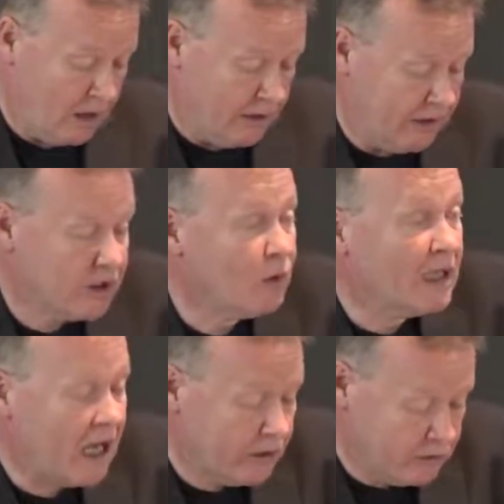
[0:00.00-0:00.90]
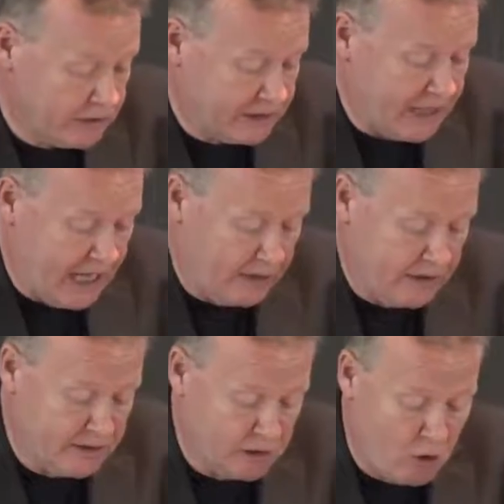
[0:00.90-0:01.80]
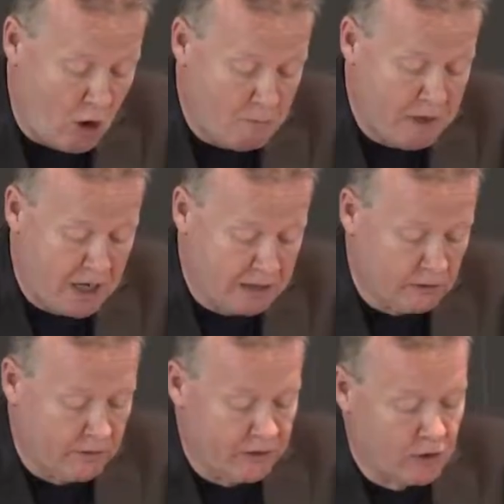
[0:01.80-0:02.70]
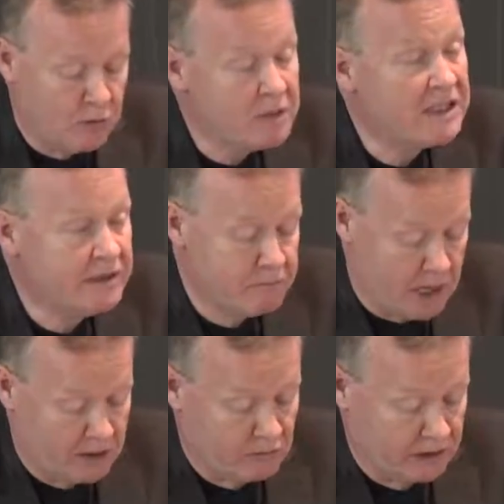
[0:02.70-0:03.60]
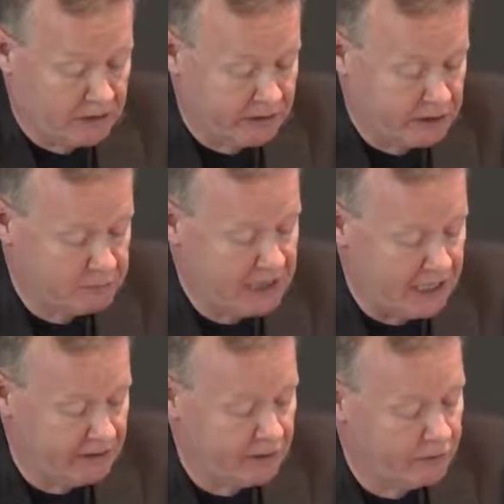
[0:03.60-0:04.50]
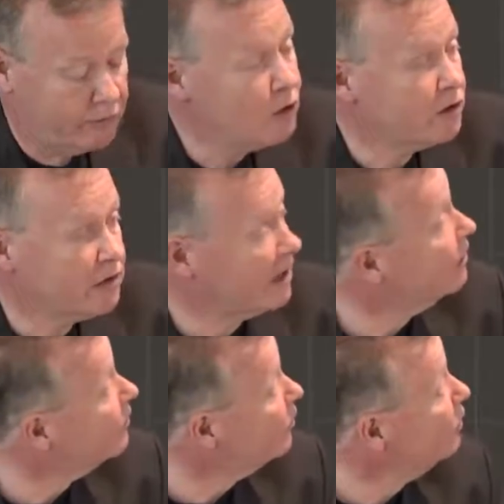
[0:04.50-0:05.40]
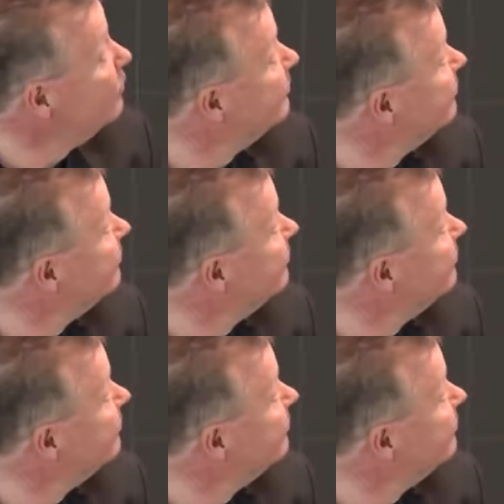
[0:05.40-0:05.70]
This 100 tag is a core part of the complete mark record displayed in the full record view.